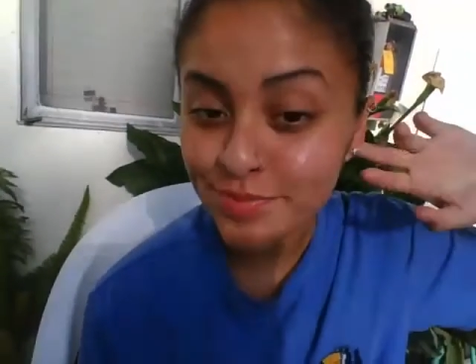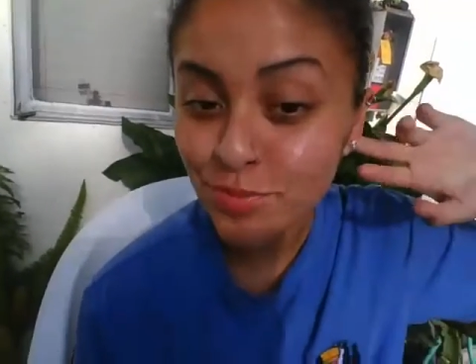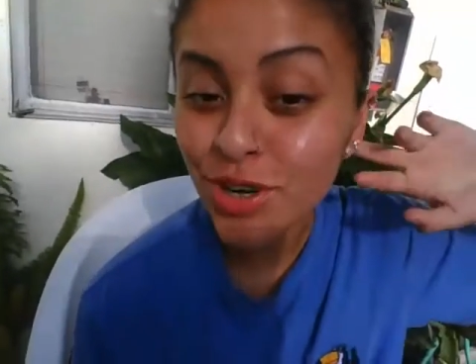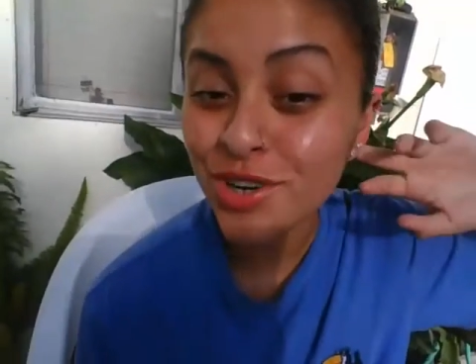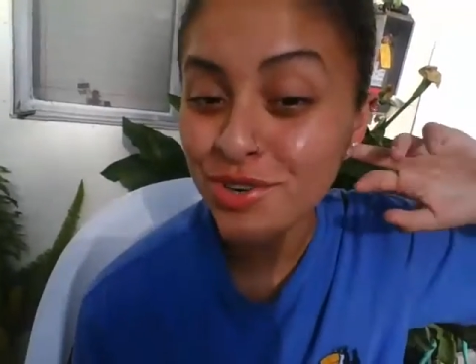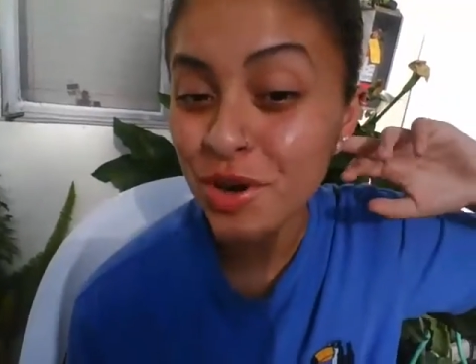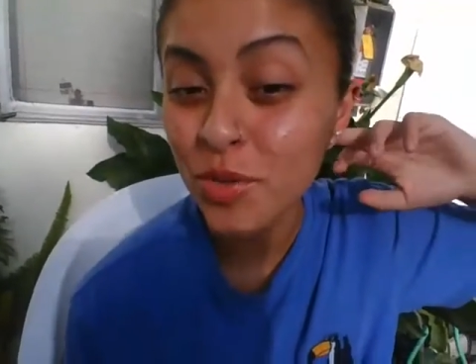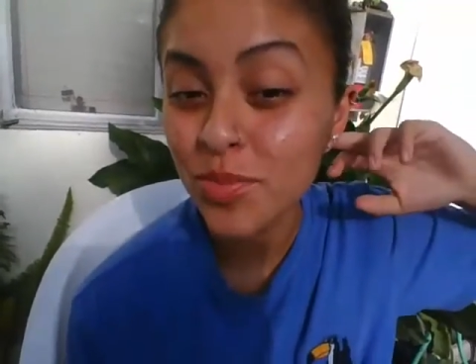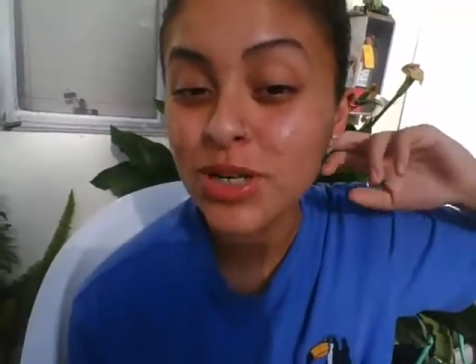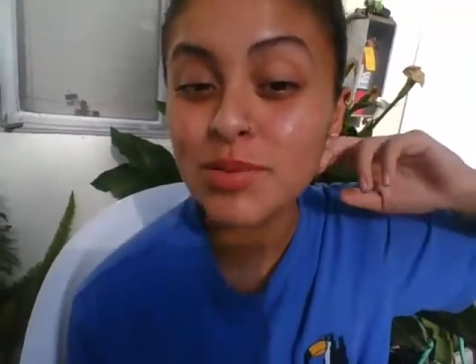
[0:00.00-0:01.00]
we're on a
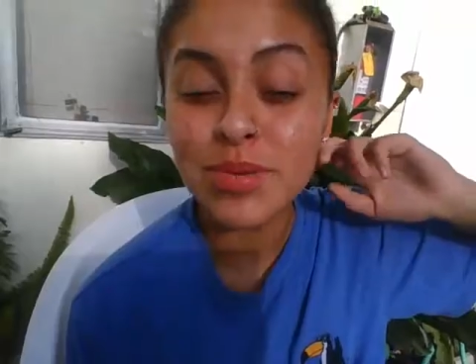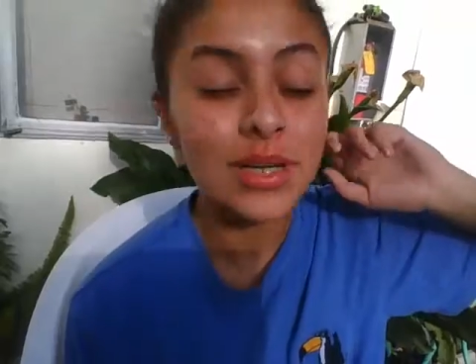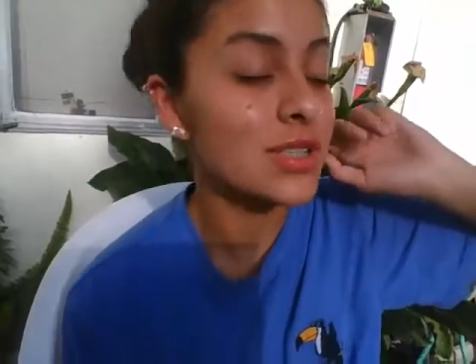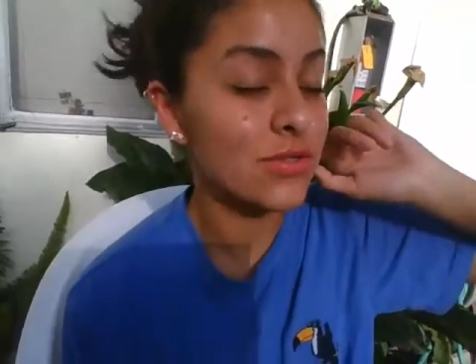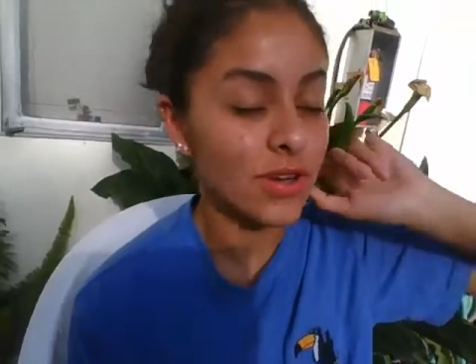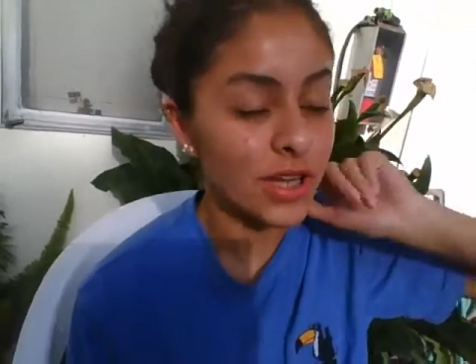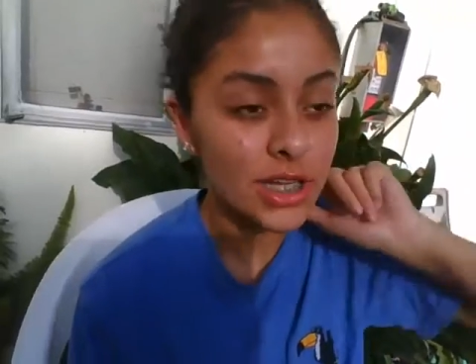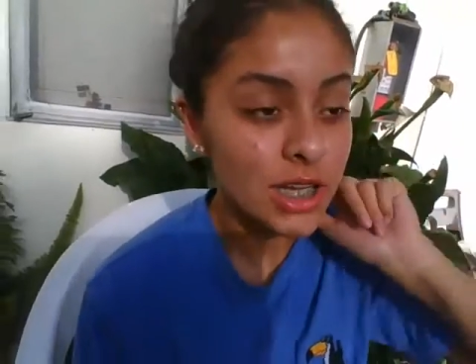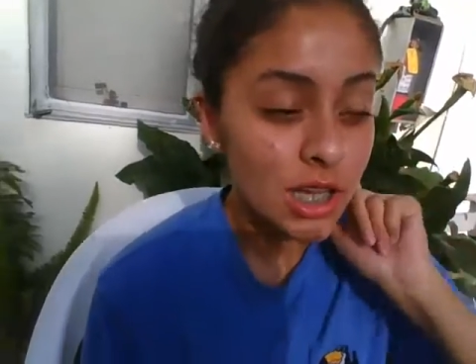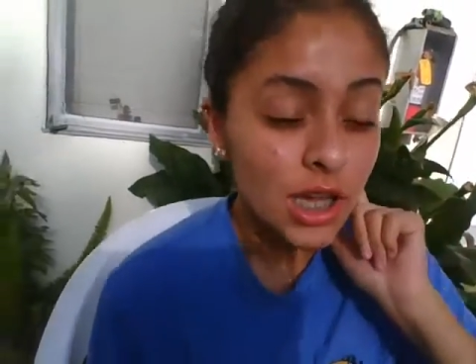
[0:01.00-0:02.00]
Chromebook, but it's fine.
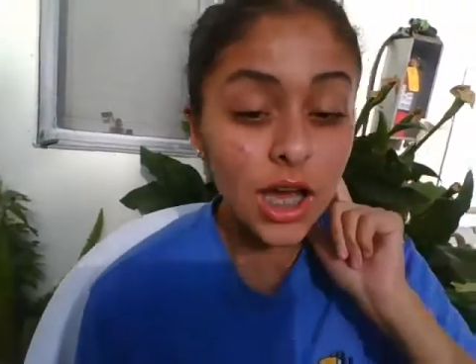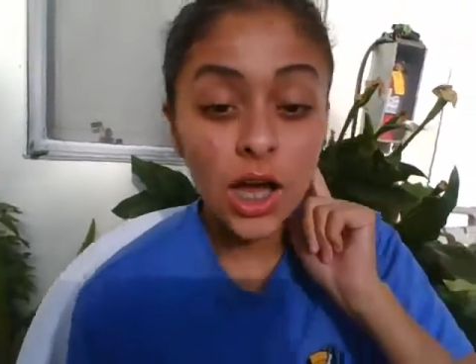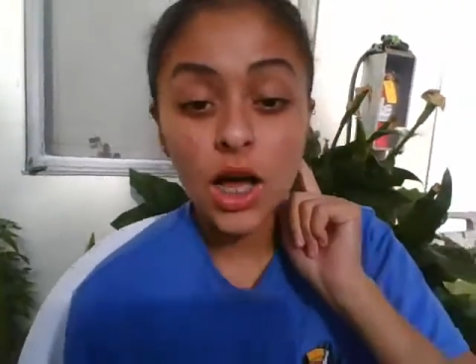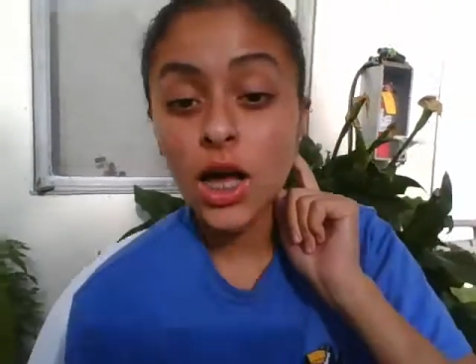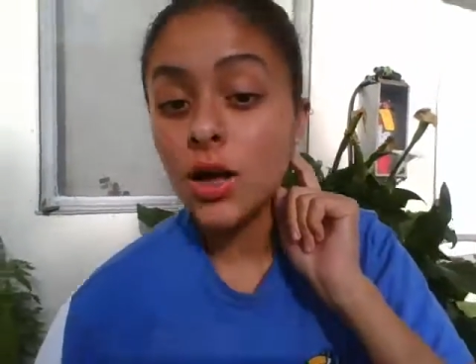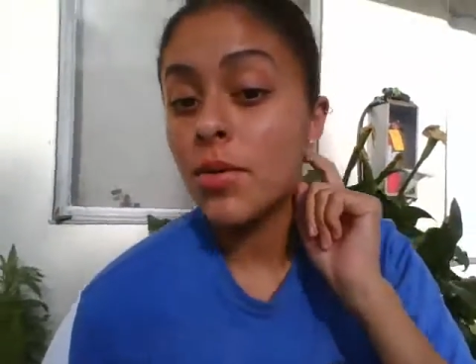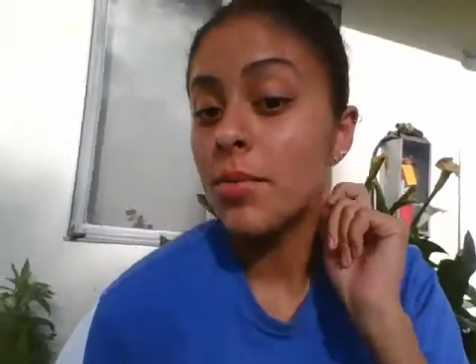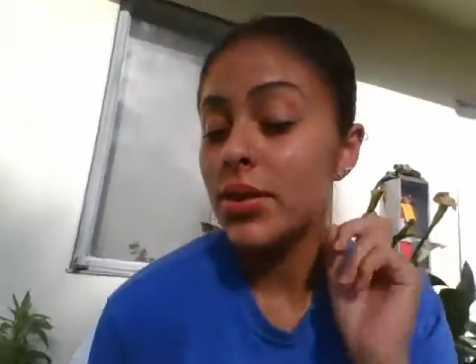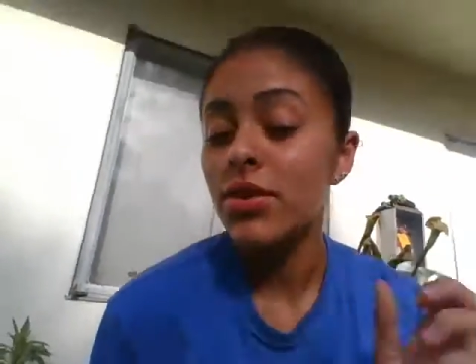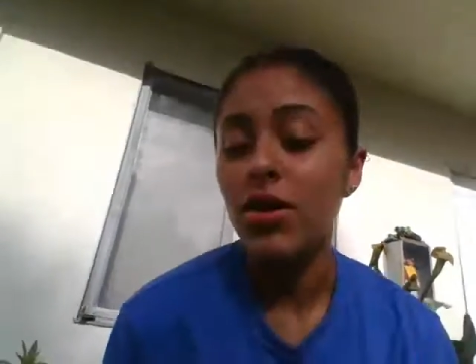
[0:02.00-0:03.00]

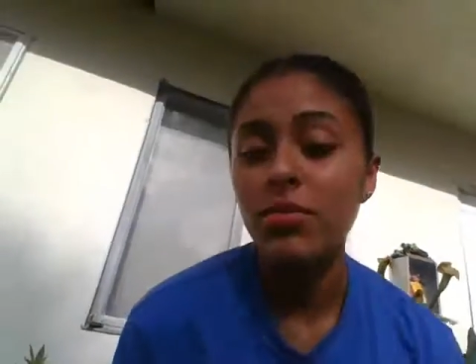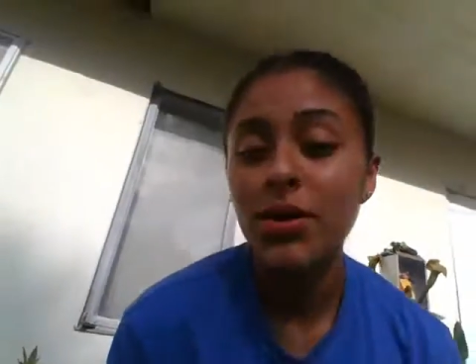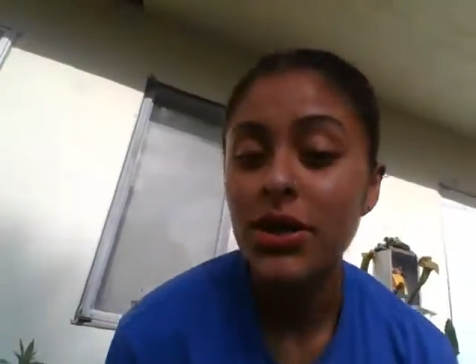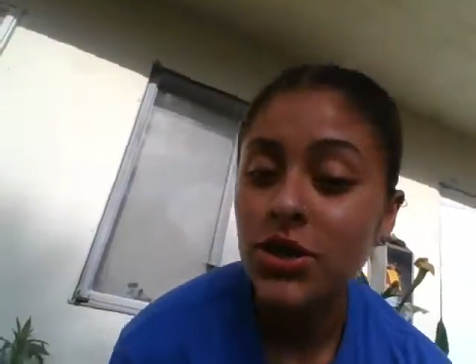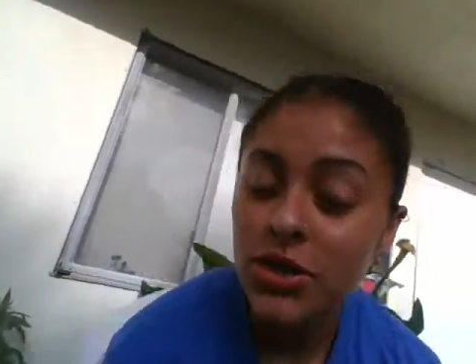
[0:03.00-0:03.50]
I'm in Long Beach,